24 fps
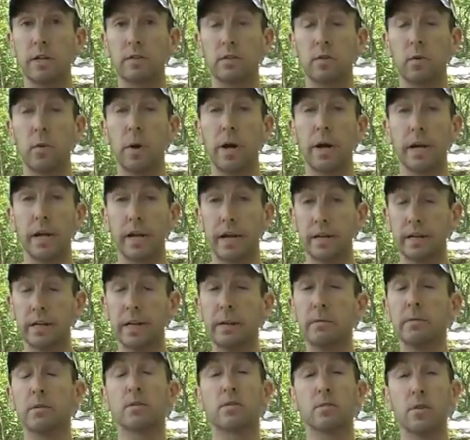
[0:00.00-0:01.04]
Quick.
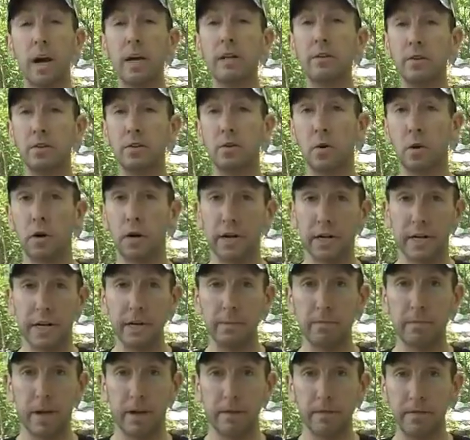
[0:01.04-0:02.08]
Keep the strides short and
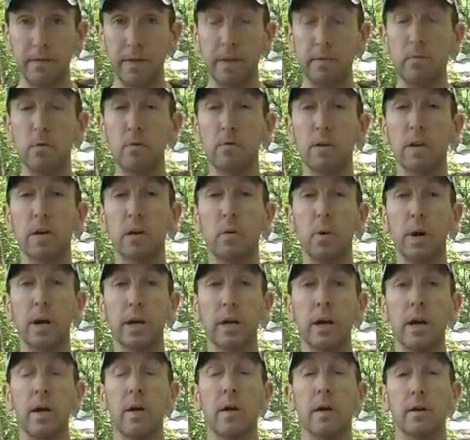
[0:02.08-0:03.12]
keep that feet moving quick,
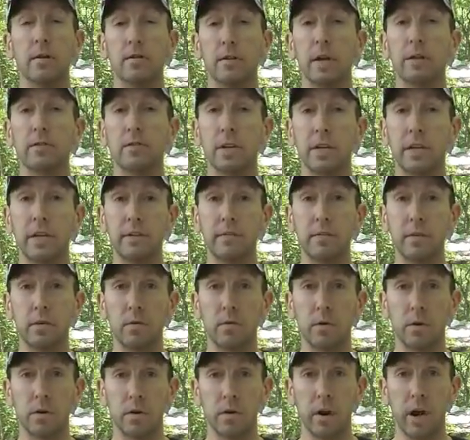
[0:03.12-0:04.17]
because that's going to give you
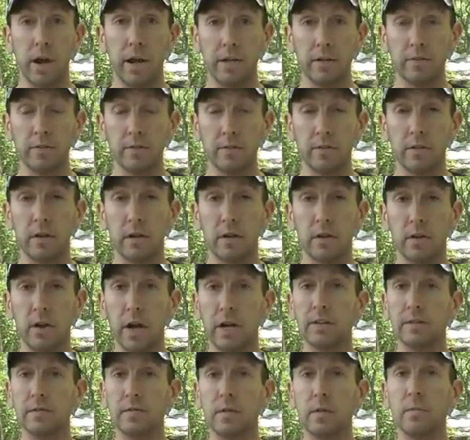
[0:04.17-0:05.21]
a nice
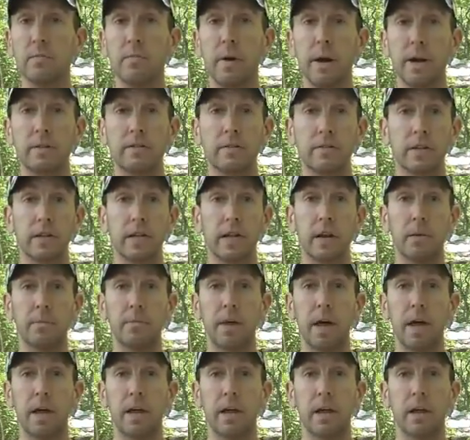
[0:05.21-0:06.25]
firm base to get up
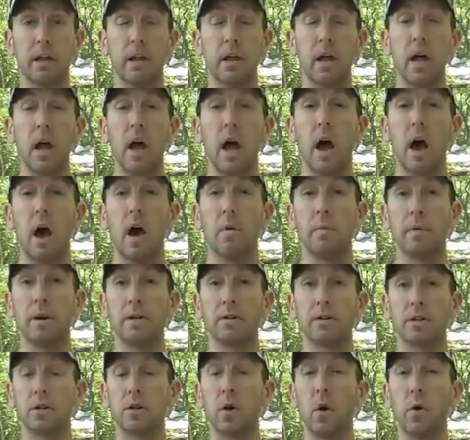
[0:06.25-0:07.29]
that hill. And
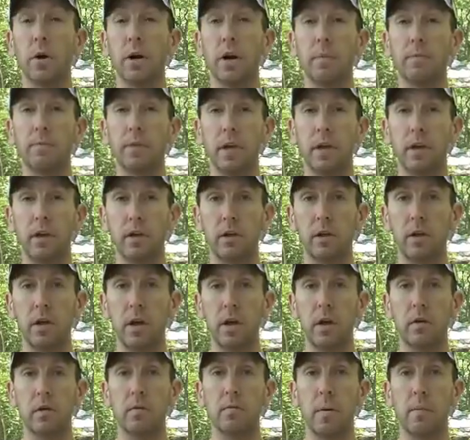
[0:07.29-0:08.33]
as you're going up the hill,
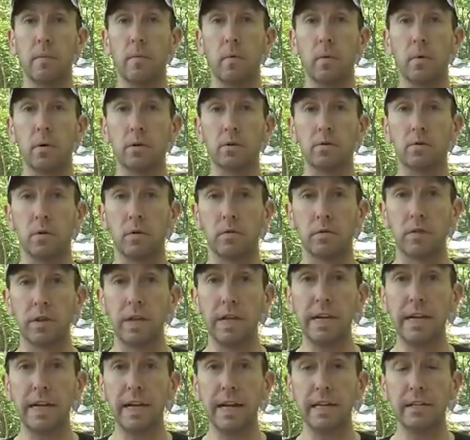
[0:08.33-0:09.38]
remember, we're sort of
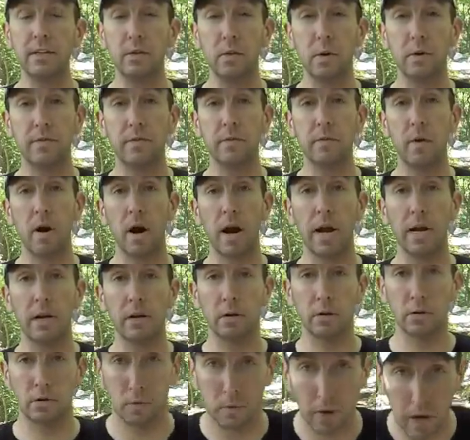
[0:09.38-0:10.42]
leaning into it from our
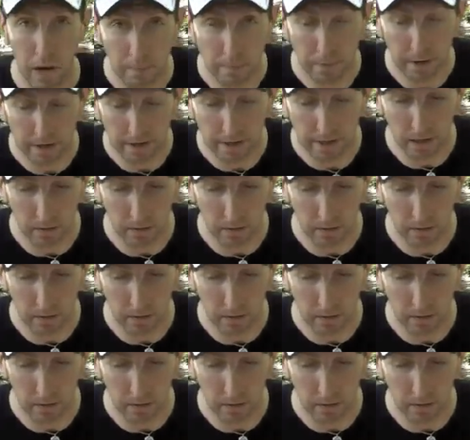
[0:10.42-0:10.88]
ankles. We're not bending